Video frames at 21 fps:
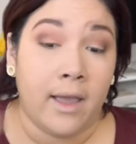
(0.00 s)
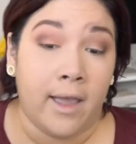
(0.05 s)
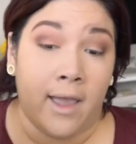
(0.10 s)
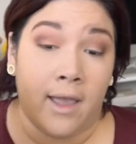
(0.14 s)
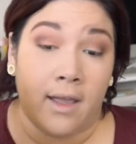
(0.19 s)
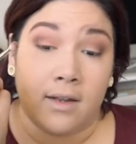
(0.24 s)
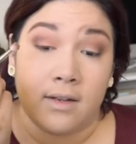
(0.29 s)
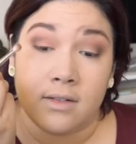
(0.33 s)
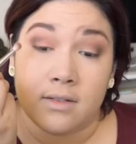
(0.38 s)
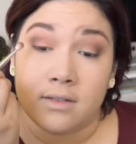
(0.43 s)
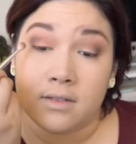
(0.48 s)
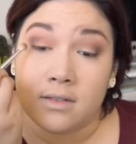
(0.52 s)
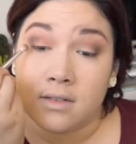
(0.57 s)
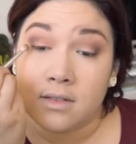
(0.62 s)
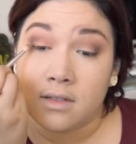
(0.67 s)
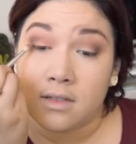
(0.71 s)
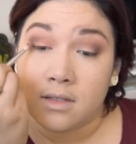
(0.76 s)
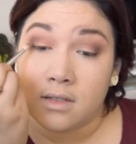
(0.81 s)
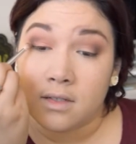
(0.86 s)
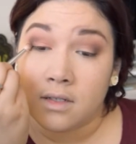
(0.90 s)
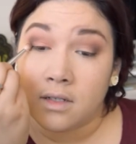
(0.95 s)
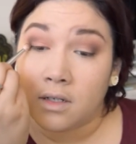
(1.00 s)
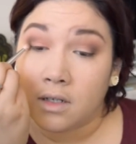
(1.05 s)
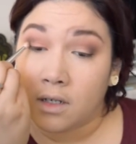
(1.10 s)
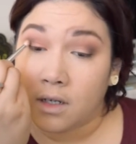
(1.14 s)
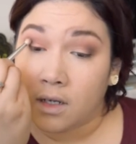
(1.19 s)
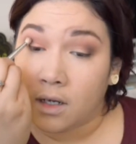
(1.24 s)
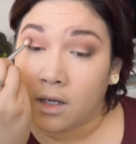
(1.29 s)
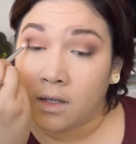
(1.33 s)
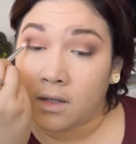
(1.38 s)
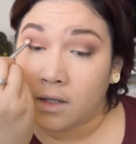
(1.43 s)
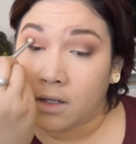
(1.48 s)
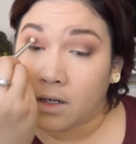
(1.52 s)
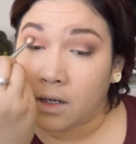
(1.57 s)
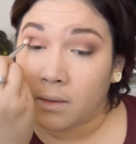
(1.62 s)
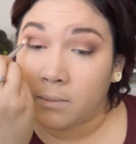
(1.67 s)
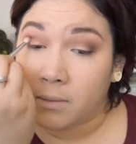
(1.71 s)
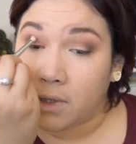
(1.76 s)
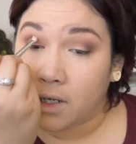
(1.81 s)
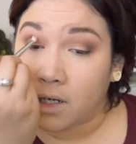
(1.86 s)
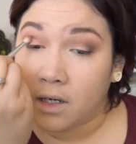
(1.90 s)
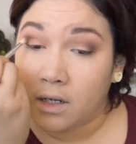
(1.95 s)
ends. And then
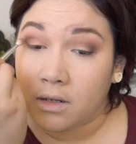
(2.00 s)
I'm